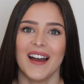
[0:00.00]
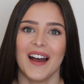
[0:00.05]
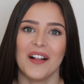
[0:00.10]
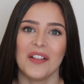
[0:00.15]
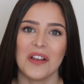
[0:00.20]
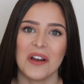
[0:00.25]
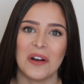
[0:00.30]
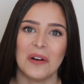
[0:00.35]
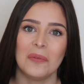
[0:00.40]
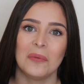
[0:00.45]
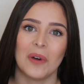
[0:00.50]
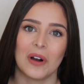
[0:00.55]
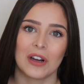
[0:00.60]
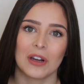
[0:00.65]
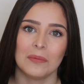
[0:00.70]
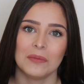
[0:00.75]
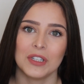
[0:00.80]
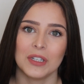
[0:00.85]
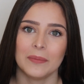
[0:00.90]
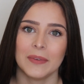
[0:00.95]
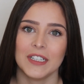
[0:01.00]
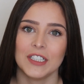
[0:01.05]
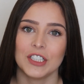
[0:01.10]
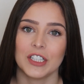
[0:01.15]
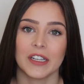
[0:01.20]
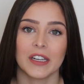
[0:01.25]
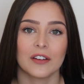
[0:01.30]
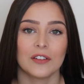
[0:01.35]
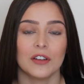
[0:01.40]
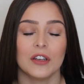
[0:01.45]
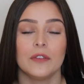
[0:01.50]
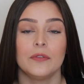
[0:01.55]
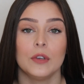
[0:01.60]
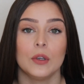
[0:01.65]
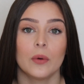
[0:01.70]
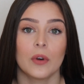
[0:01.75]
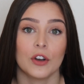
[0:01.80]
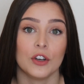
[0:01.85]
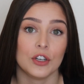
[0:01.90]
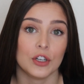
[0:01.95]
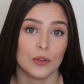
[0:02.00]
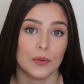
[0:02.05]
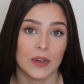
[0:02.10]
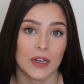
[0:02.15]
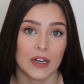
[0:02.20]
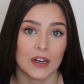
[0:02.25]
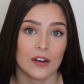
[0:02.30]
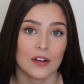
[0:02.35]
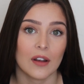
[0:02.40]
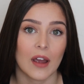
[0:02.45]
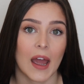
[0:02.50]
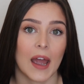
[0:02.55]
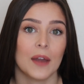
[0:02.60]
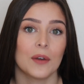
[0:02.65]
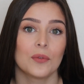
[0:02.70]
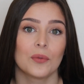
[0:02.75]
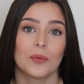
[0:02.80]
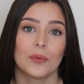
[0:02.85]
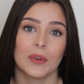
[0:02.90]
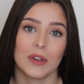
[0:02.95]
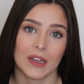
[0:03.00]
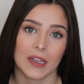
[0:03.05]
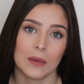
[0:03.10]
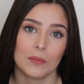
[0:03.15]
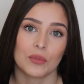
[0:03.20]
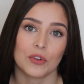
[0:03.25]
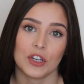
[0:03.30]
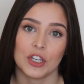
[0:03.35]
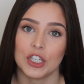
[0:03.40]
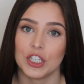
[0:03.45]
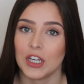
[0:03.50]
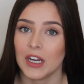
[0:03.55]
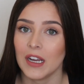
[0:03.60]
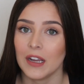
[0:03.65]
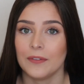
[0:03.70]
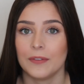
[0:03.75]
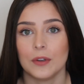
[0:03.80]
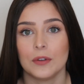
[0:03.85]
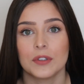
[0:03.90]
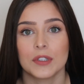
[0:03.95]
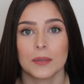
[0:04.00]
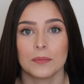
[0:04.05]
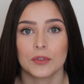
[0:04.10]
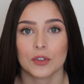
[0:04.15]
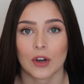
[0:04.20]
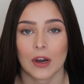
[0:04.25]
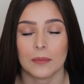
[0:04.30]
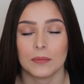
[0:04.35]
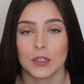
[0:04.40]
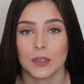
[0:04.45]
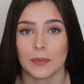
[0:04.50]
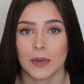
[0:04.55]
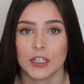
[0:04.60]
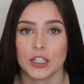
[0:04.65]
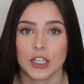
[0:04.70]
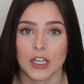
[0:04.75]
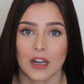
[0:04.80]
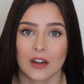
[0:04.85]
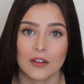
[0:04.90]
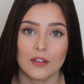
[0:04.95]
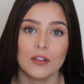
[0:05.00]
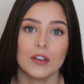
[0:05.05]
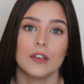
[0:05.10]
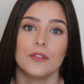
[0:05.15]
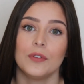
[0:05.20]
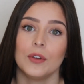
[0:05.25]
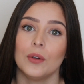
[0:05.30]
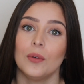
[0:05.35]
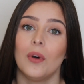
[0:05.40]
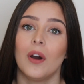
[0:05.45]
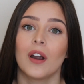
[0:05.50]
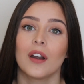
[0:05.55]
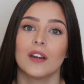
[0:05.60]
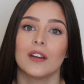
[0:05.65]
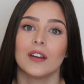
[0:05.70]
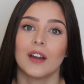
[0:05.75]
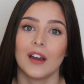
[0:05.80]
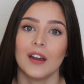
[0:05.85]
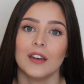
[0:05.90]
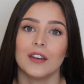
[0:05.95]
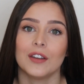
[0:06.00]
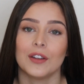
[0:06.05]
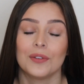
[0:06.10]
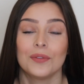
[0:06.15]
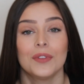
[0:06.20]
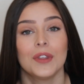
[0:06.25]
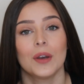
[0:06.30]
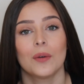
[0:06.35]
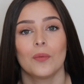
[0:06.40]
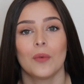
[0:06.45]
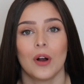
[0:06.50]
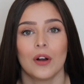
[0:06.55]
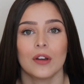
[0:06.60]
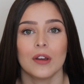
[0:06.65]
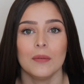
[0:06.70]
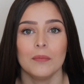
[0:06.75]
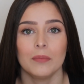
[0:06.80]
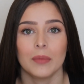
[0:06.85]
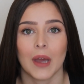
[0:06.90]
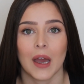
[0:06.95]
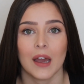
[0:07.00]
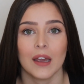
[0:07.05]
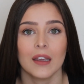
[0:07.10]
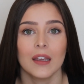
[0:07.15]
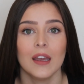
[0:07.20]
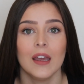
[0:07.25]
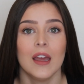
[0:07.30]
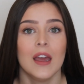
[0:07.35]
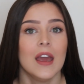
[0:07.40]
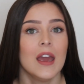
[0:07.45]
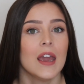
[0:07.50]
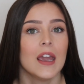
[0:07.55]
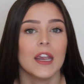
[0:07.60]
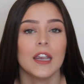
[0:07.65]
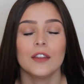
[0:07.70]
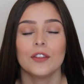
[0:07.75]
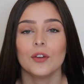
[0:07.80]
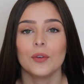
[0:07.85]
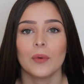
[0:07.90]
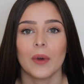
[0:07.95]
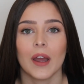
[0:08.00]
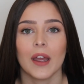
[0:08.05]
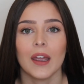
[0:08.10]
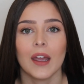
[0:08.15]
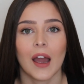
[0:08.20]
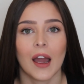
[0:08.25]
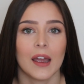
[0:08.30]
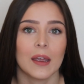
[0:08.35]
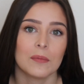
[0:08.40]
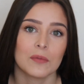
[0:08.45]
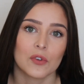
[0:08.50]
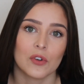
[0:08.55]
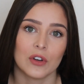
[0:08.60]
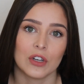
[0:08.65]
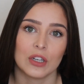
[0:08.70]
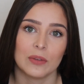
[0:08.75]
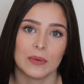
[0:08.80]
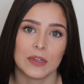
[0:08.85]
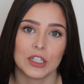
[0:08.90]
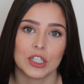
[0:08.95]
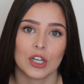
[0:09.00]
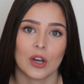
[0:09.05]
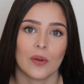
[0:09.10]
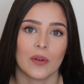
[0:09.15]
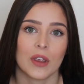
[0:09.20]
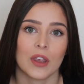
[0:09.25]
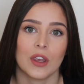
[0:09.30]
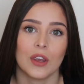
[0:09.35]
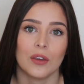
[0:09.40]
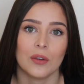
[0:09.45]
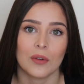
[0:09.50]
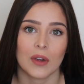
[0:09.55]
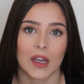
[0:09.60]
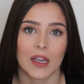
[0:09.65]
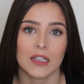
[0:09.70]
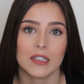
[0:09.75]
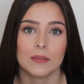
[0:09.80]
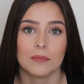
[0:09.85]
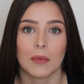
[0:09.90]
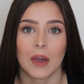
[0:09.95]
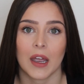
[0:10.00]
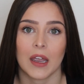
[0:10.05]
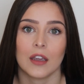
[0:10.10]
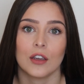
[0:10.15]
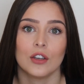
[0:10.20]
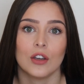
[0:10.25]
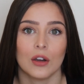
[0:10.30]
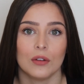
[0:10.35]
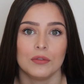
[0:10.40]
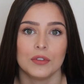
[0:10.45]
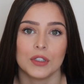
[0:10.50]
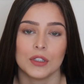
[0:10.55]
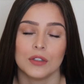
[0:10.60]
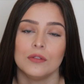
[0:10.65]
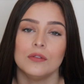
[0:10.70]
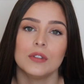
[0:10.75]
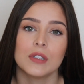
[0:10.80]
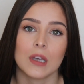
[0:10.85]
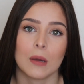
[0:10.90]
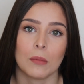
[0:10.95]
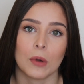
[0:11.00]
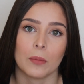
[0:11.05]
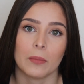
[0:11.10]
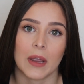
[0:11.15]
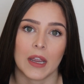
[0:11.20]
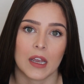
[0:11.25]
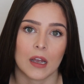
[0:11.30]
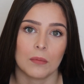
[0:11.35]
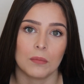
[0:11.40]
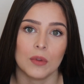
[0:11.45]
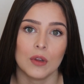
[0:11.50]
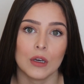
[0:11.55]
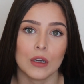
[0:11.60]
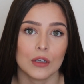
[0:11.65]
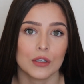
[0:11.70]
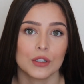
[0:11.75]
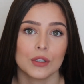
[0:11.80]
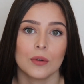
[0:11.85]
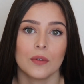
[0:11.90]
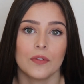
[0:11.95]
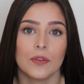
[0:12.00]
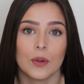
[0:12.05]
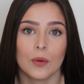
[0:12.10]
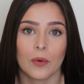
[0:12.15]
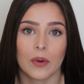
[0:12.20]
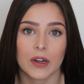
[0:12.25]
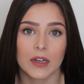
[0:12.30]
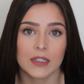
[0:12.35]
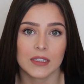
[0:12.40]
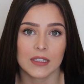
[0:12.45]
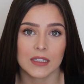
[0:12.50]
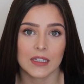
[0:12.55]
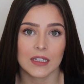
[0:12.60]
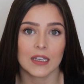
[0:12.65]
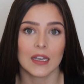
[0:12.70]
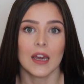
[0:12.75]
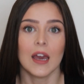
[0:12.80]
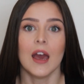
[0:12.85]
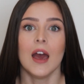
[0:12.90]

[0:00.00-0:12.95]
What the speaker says: Hello, welcome to my channel. If you are new here, I'd really appreciate if you subscribe to my channel. If you are not new, then welcome back. Either way, I am going to be showing you guys my go-to summer makeup look. So if you want to see